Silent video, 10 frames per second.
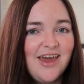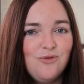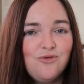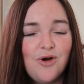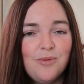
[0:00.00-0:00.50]

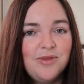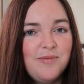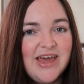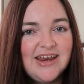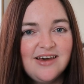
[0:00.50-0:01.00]
get from
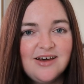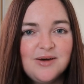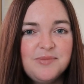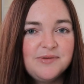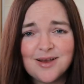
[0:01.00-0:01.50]
the Main
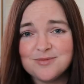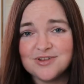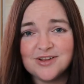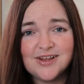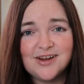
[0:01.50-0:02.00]
Hub.
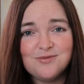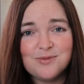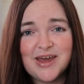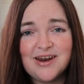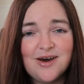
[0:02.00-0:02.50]
Absolutely
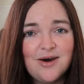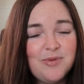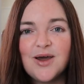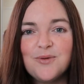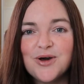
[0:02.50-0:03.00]
love the Main
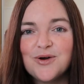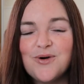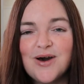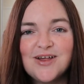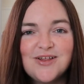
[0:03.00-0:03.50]
Hub. I work
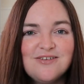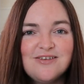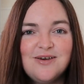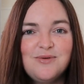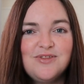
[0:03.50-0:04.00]
quite
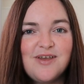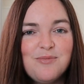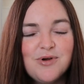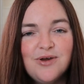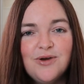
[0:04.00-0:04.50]
closely with
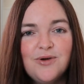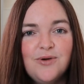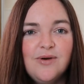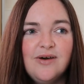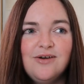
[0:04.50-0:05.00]
Deborah,
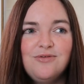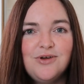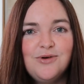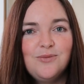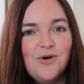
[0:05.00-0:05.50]
who,
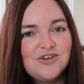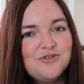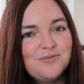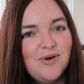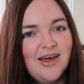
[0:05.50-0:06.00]
if you
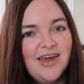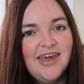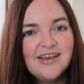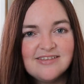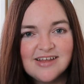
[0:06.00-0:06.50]
watch
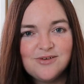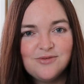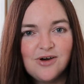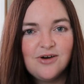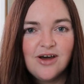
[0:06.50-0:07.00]
my
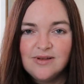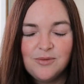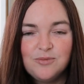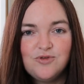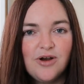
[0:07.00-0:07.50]
Hickstead vlog,
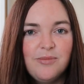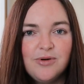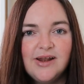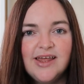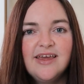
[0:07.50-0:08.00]
I'll try
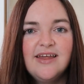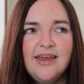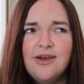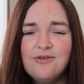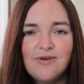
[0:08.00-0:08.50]
and put a link
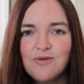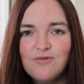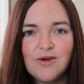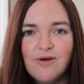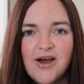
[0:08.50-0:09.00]
in here if I
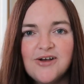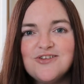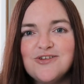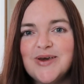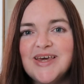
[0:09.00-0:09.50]
can figure out
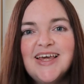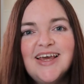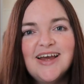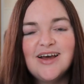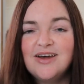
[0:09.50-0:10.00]
how to do it.
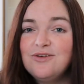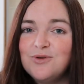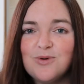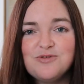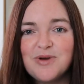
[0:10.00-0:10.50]

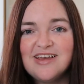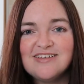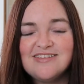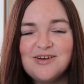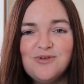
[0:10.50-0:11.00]
If you watch my
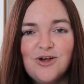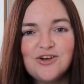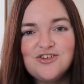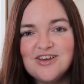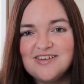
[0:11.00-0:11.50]
Hickstead
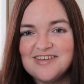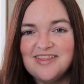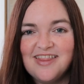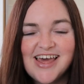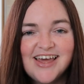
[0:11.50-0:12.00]
vlog, she is
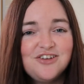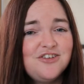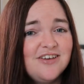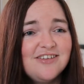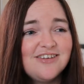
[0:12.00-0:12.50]
in there.
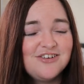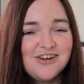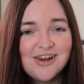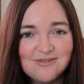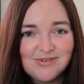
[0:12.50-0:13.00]
She is
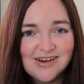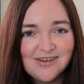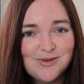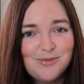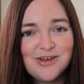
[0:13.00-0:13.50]
such a lovely,
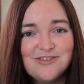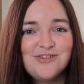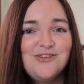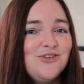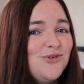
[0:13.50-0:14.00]
lovely
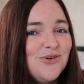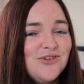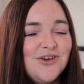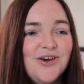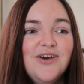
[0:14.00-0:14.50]
person to
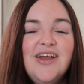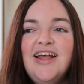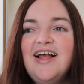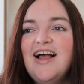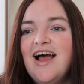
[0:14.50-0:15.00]
talk to.
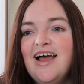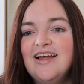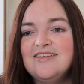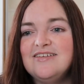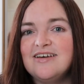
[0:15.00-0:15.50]

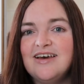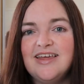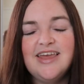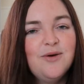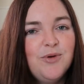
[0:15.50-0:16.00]
And
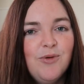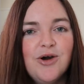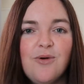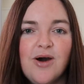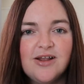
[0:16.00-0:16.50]
yeah, we
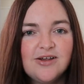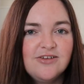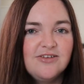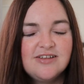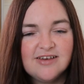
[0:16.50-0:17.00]
work quite
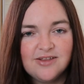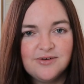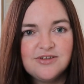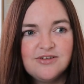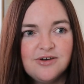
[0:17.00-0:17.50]
closely
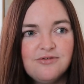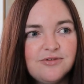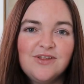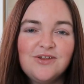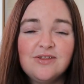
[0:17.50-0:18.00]
together and stuff.
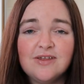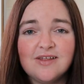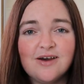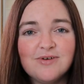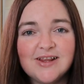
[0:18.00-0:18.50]
The other
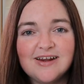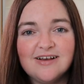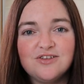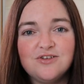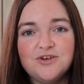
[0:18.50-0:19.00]
thing that I really
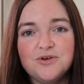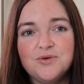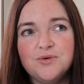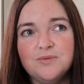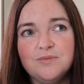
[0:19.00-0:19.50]
like to
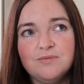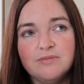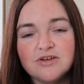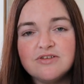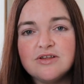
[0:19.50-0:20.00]
do,
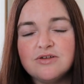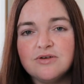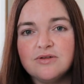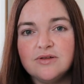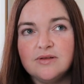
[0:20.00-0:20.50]
mostly
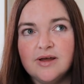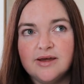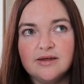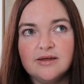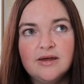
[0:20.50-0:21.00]
through the,
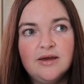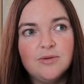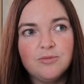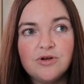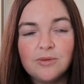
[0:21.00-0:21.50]
like,
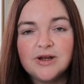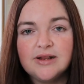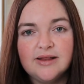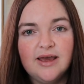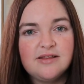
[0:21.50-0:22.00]

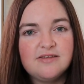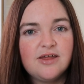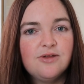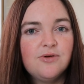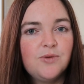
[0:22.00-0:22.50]
predominantly I'd
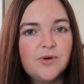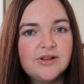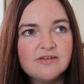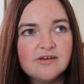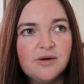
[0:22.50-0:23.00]
say through the
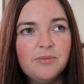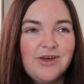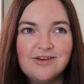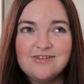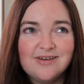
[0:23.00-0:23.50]
winter,
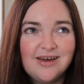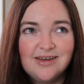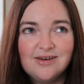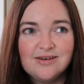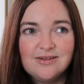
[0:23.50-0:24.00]
because
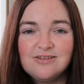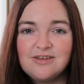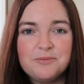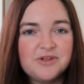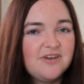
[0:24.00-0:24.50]
like
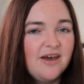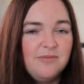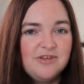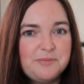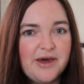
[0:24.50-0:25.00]

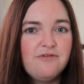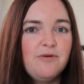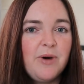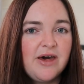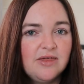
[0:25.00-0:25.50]
summertime is better
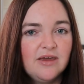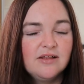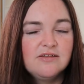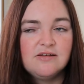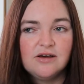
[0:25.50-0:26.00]
for
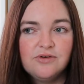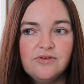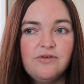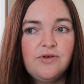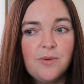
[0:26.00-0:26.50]
bathing and
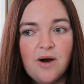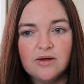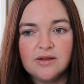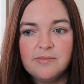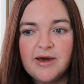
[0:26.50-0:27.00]
stuff if you
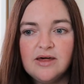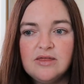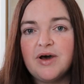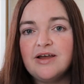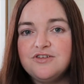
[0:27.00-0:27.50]
are gonna
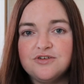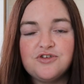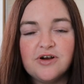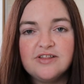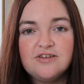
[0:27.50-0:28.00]
bath, but I
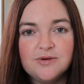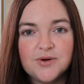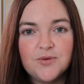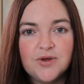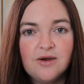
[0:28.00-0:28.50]
do try to
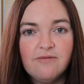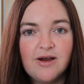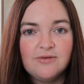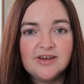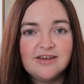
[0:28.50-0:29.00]
do it all year
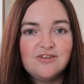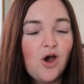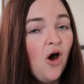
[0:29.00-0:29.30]
round, is